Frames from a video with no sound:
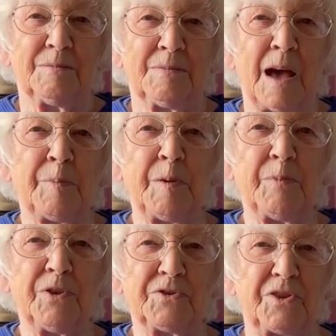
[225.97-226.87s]
Happy
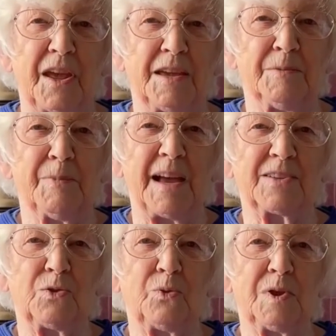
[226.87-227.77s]
birthday.
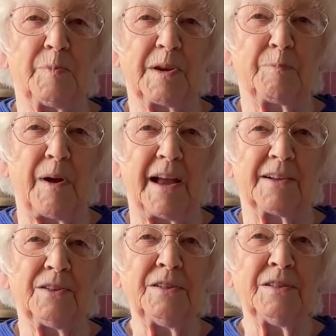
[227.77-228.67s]
Michael with a big pike
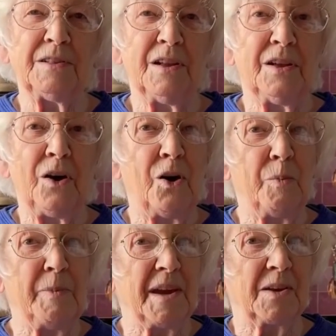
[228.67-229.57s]
up, or
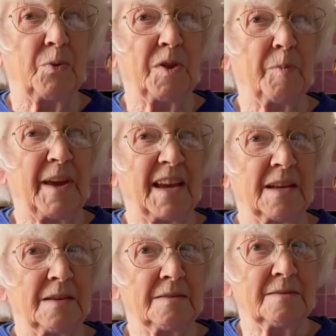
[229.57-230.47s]
Mick with a
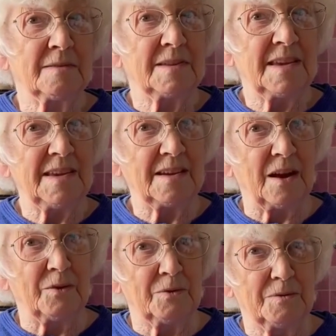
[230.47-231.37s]
big...
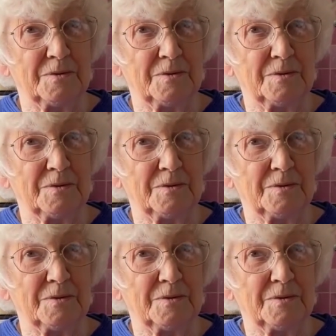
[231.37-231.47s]
ego.